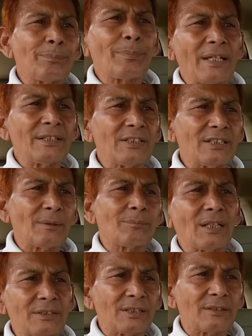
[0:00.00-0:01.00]
Honorable
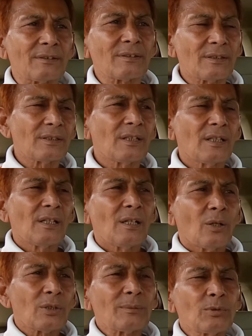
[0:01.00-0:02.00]
G.V. Krishna Reddy has
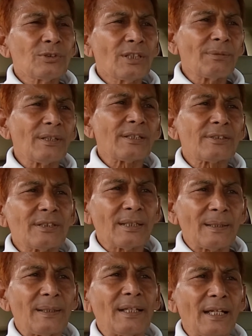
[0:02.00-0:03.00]
sponsored the
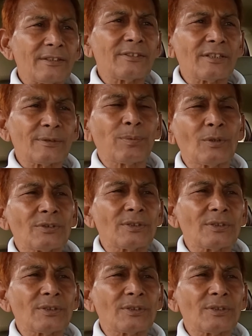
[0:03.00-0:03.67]
child for a few years.